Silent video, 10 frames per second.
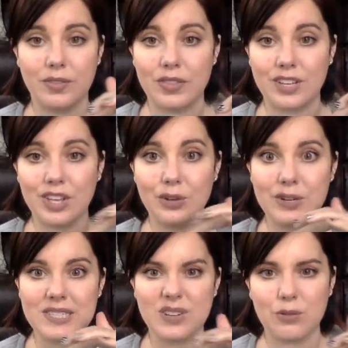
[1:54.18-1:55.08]
the
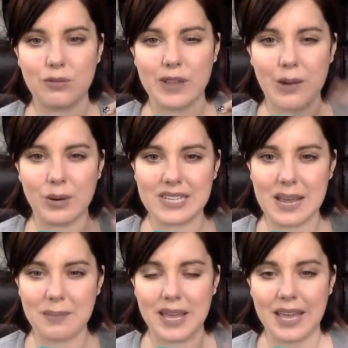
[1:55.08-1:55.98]
cutest little flower type
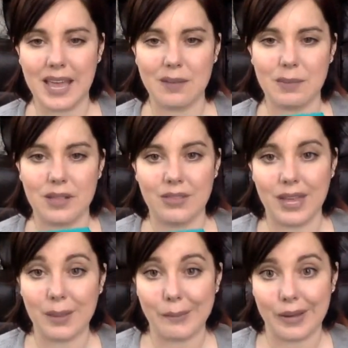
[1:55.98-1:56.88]
like headband
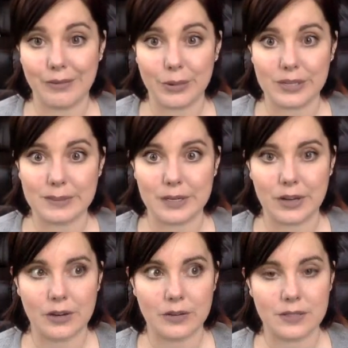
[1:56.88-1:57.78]
thing, but of course my
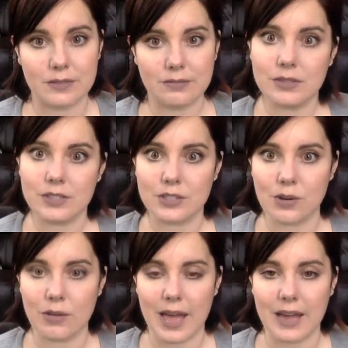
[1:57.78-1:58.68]
daughters stole
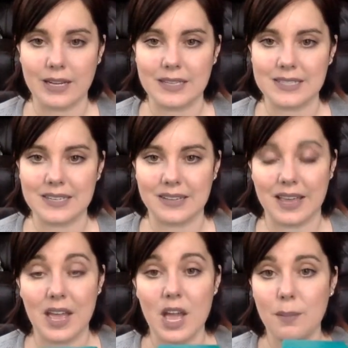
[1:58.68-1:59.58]
that instantly.
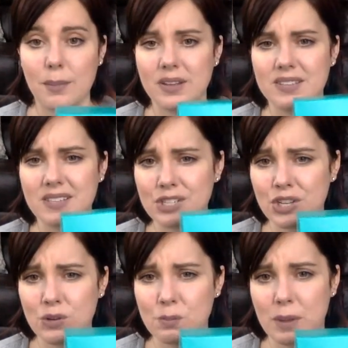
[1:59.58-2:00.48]
But such
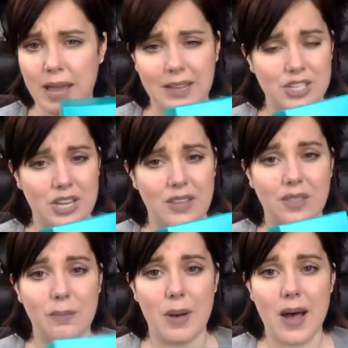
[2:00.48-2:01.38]
cute packaging. The
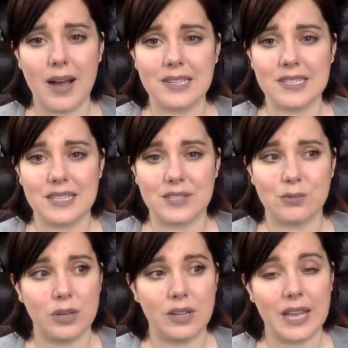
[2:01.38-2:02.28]
box is
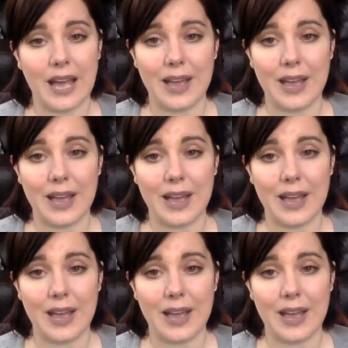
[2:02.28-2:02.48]
really high